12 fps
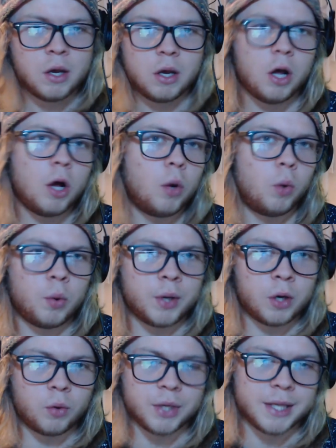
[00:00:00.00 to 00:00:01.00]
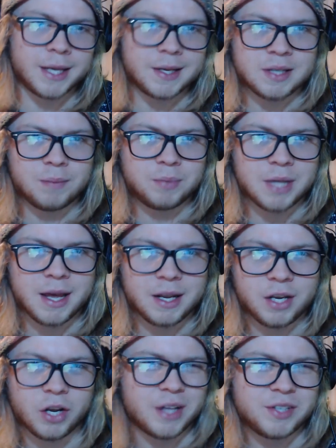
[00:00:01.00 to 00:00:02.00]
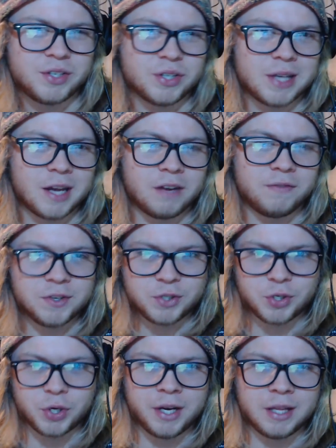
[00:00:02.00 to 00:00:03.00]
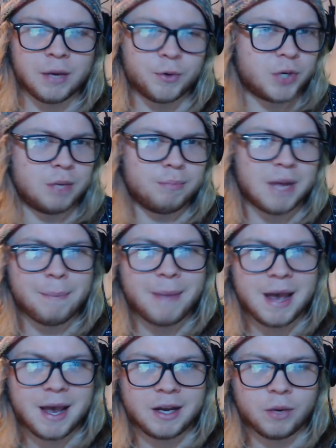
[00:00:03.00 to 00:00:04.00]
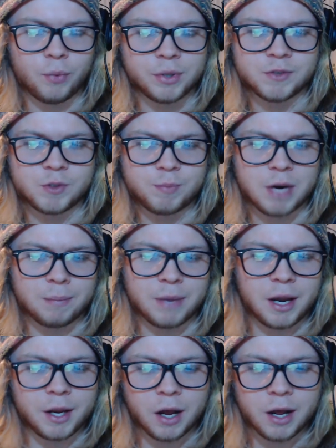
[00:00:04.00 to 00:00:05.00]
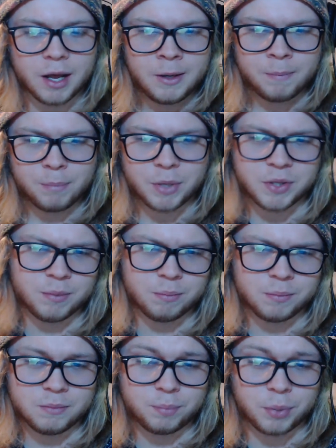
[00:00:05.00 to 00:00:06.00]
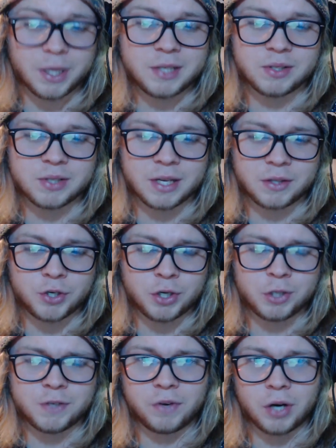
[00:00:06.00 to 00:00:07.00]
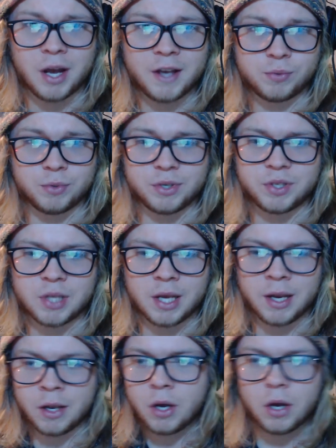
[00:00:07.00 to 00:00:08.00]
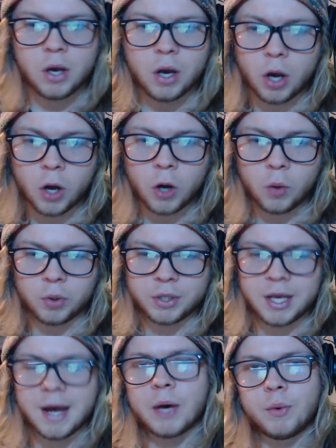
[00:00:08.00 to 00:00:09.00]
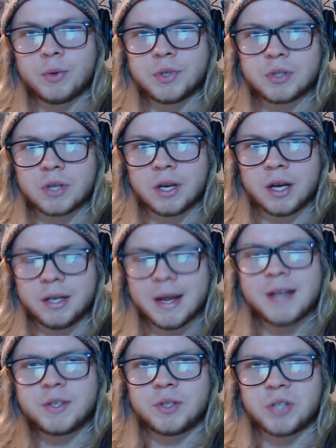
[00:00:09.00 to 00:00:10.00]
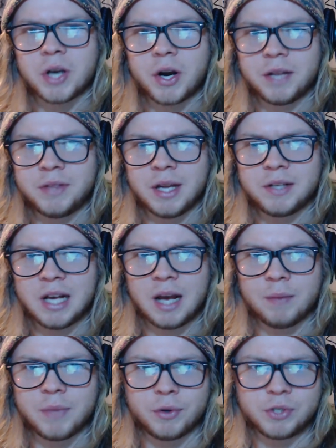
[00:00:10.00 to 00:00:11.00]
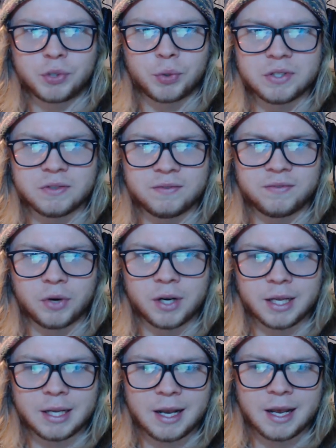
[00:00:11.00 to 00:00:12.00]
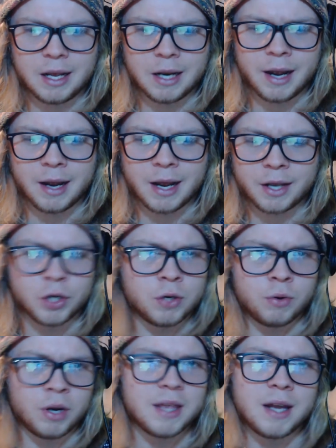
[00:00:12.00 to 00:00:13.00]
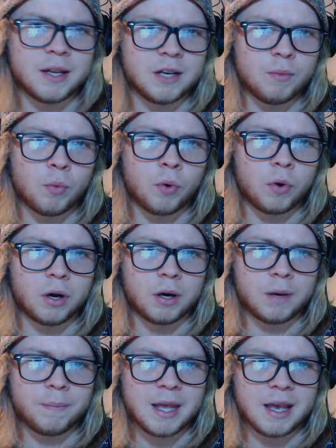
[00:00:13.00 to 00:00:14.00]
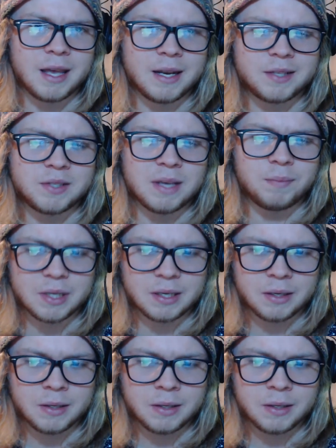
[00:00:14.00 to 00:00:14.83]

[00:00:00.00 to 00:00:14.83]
oh, well, we don't really accept that, that's just kind of history, that was written by man, it was inspired by God. But then places like the Church of Christ will just say, oh, well, yeah, it was necessary at that time, there was a reason for it. And I couldn't read that anymore and accept it.